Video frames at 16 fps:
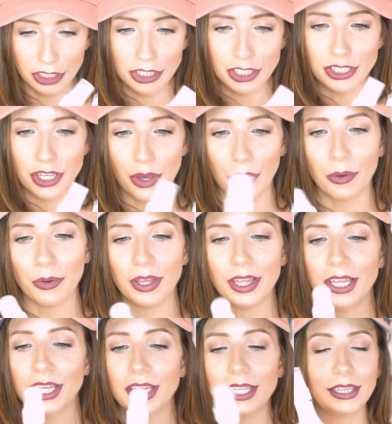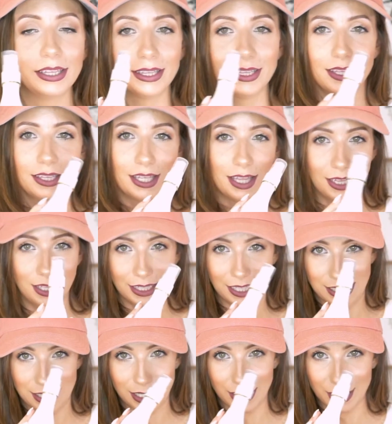So I think
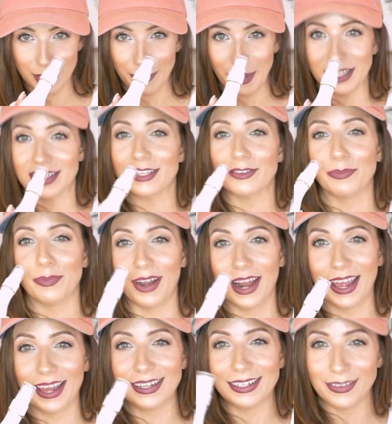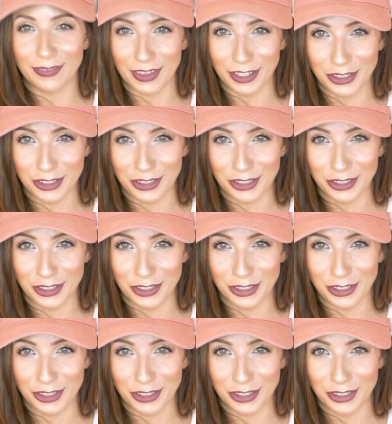that's an expensive brand if the